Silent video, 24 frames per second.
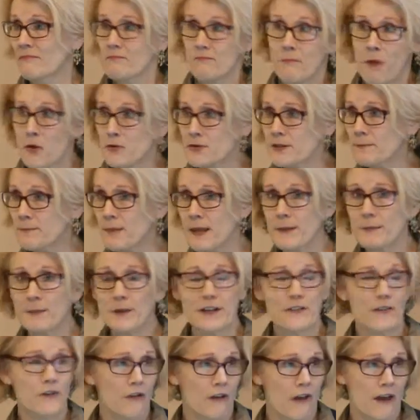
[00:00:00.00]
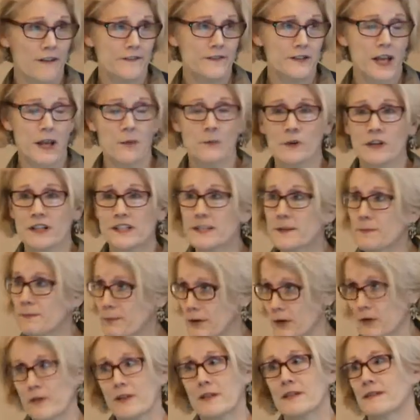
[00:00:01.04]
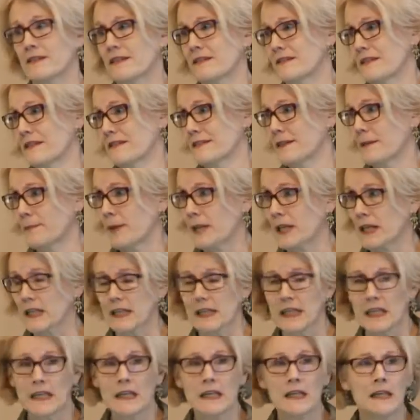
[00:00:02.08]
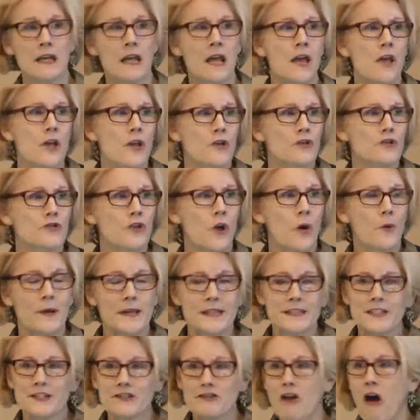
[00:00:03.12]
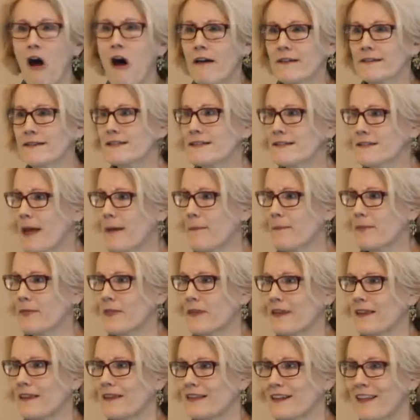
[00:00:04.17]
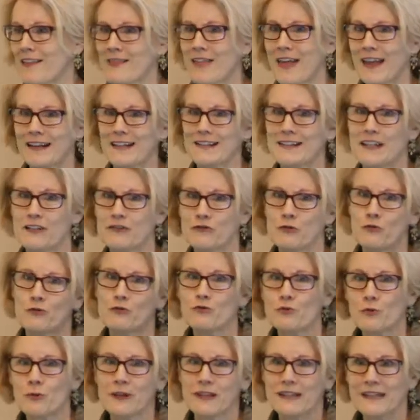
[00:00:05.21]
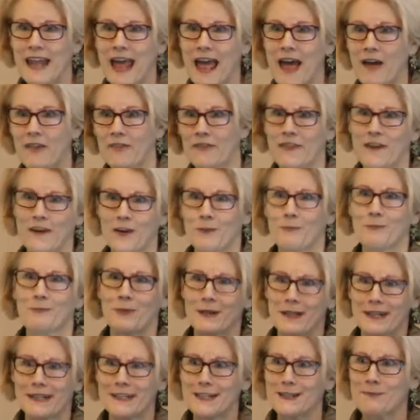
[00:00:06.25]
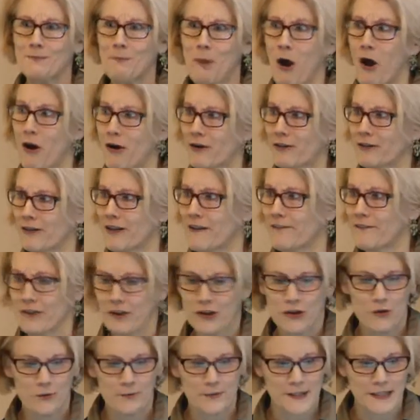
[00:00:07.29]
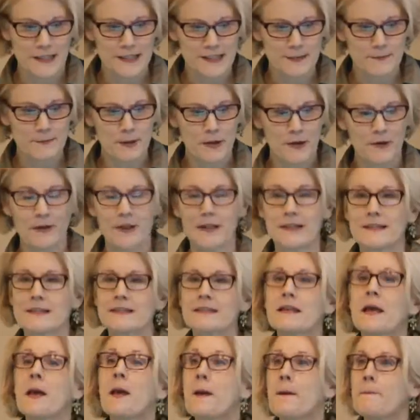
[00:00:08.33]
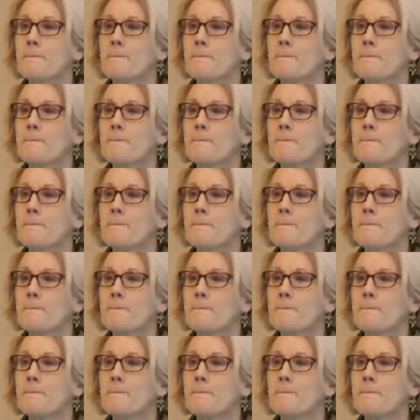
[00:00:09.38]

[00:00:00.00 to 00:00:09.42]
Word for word: Most people in their lifetime will experience disability. So it's not something that is unusual and out there, but it is part of the human experience.